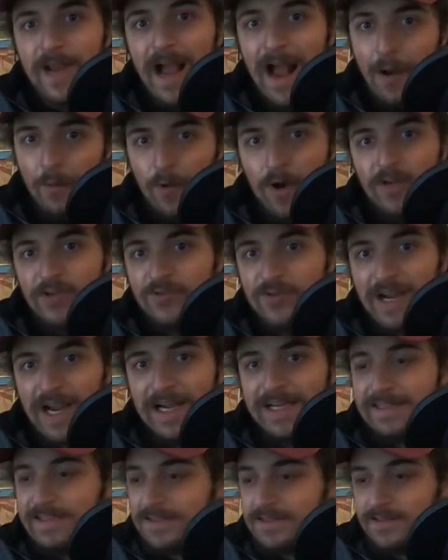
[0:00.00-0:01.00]
I want you
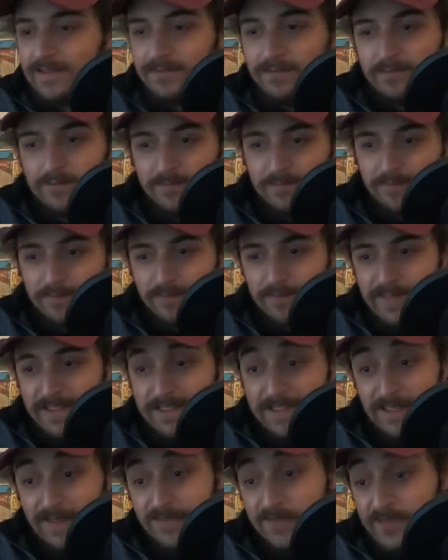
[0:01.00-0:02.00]
guys to be
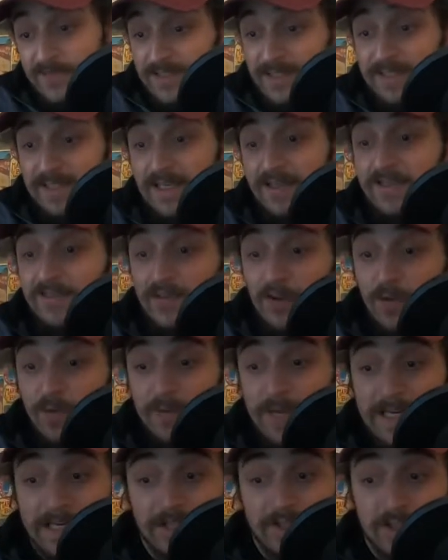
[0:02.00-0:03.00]
set up for success. So
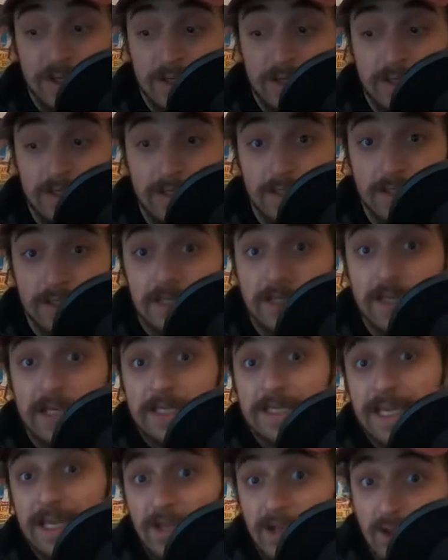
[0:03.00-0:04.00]
make sure
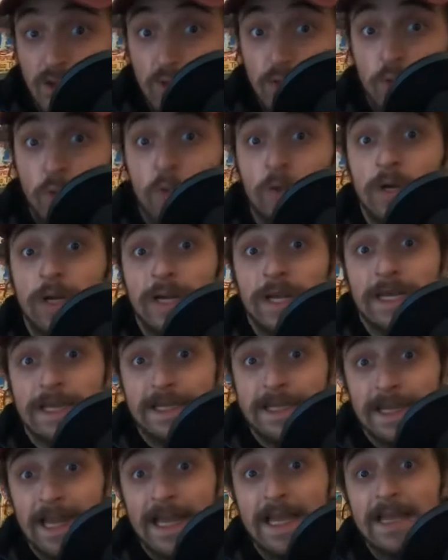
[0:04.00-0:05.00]
that you
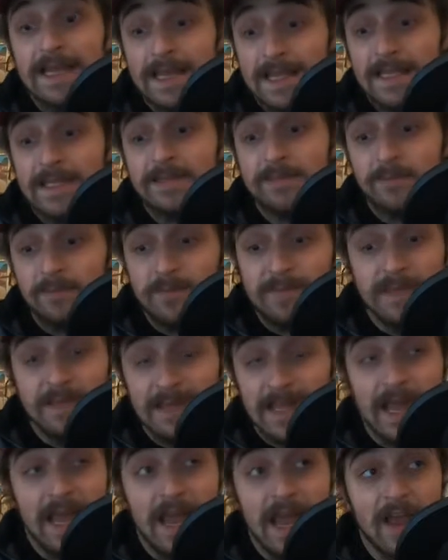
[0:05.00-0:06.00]
let
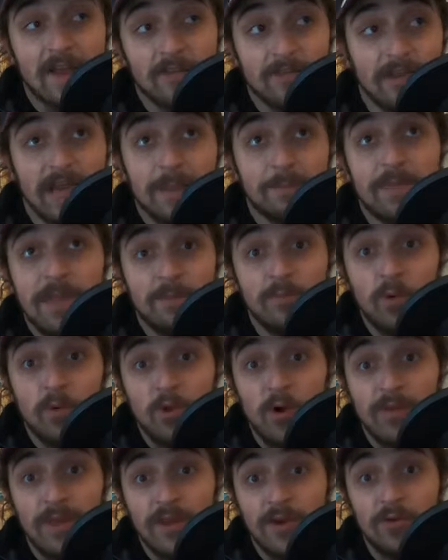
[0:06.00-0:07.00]
people
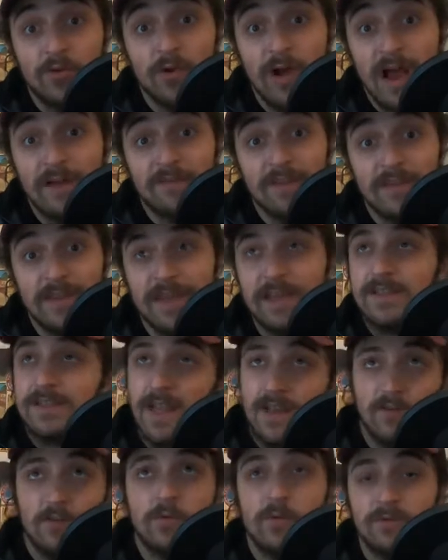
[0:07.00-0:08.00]
know that you don't have the things,
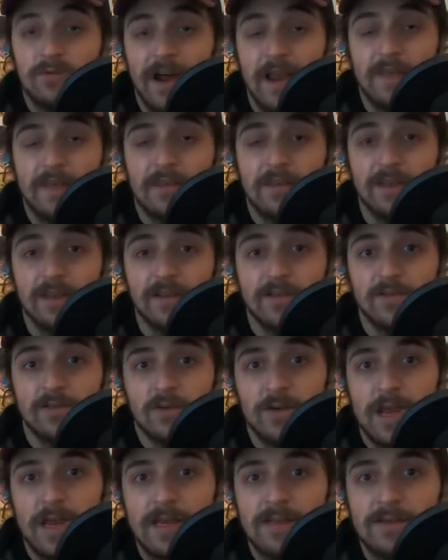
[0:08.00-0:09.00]
and you will find the things,
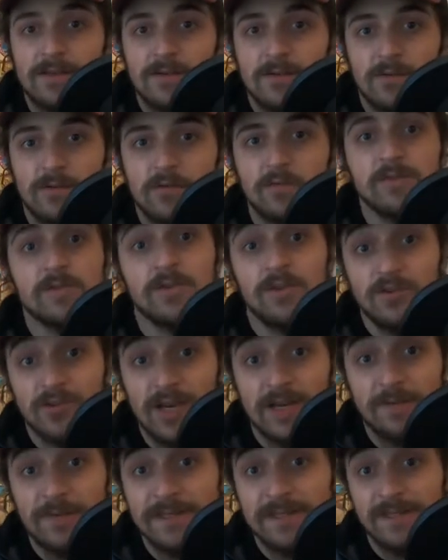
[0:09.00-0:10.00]
okay? You're
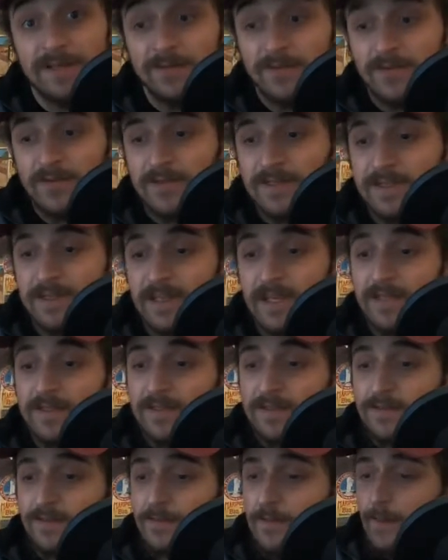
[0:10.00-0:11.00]
trying to be set up for
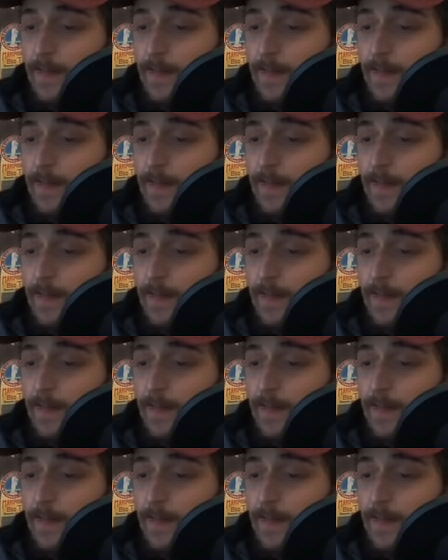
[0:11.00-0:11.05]
success.